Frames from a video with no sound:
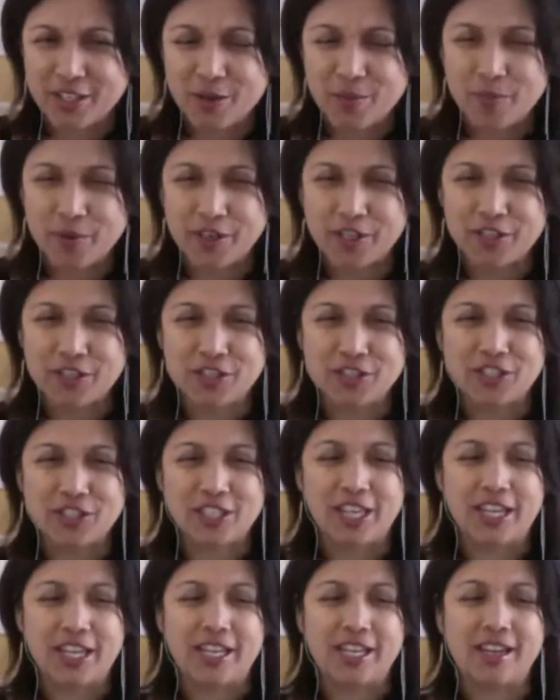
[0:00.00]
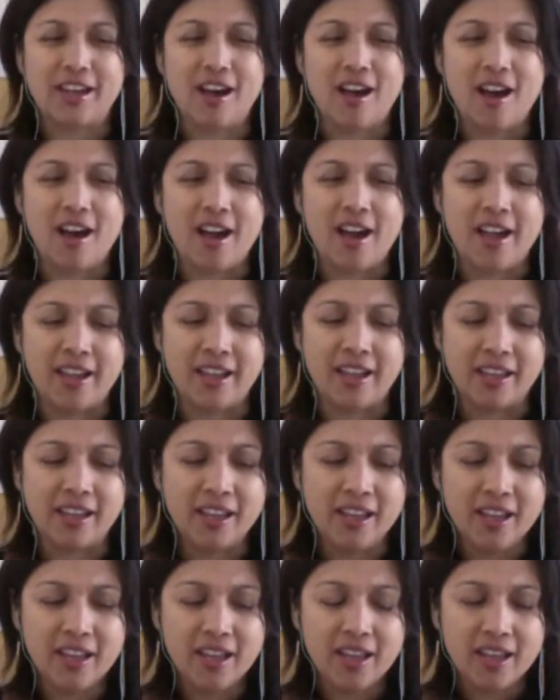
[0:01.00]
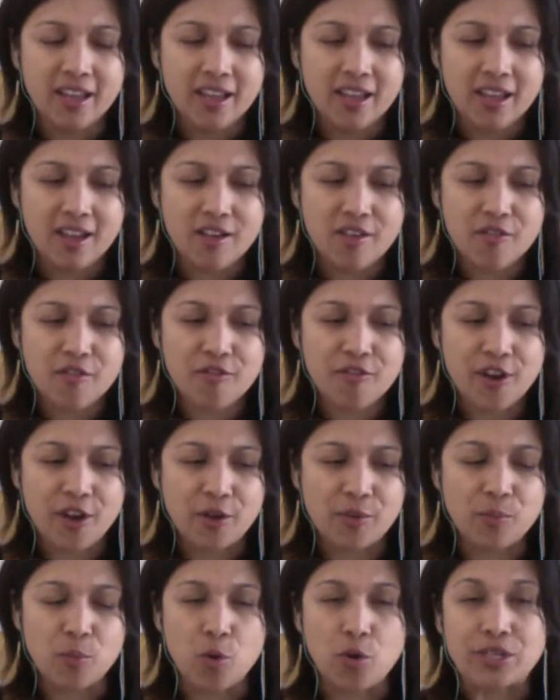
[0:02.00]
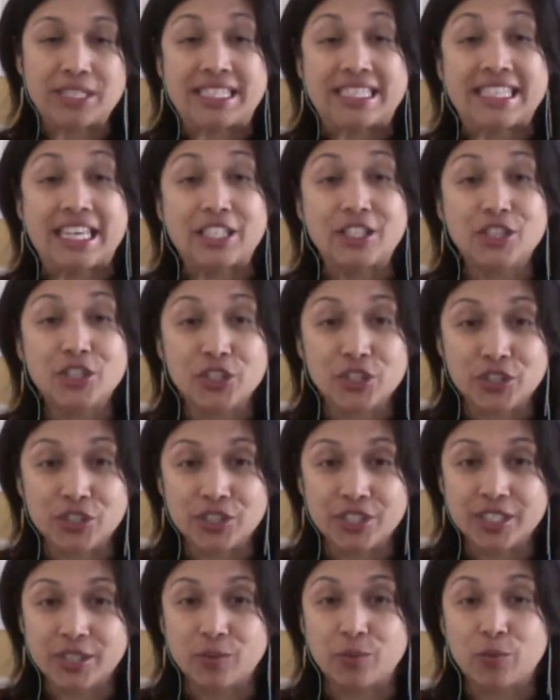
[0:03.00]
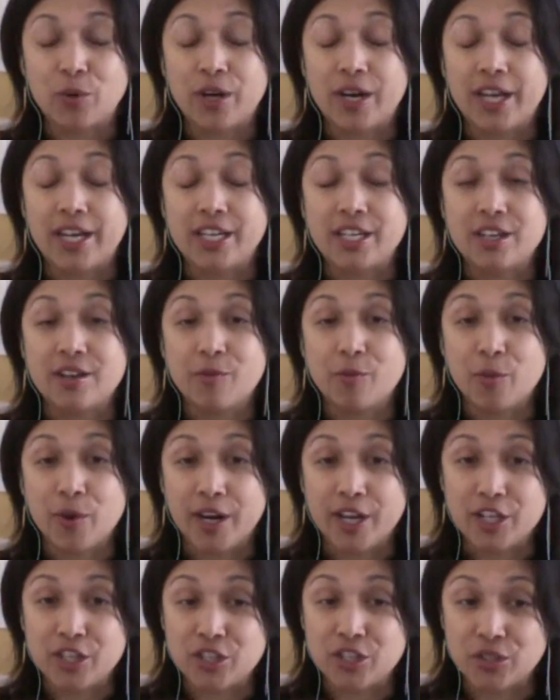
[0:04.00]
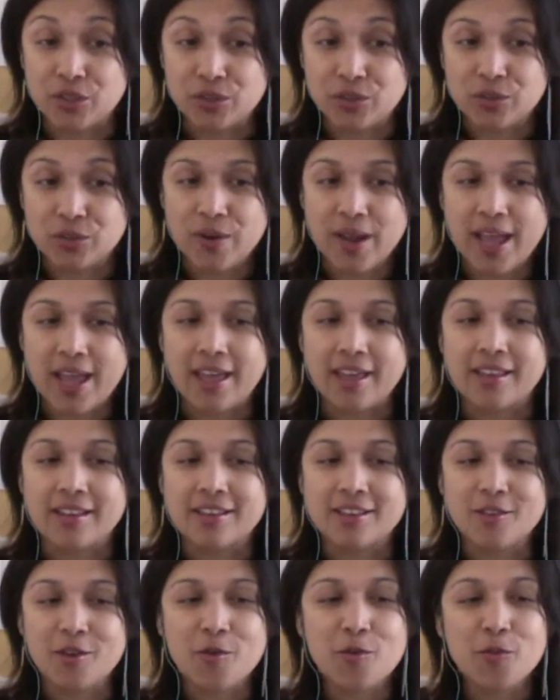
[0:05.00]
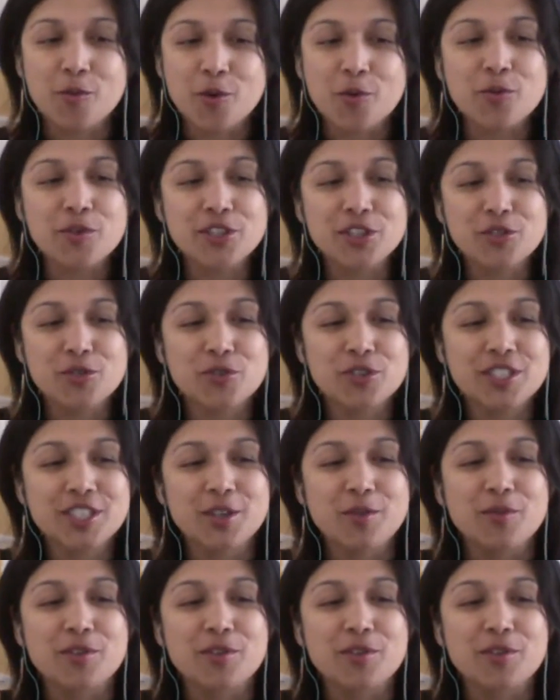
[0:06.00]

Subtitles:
but it's just like I felt more centered in what I do. And what was interesting was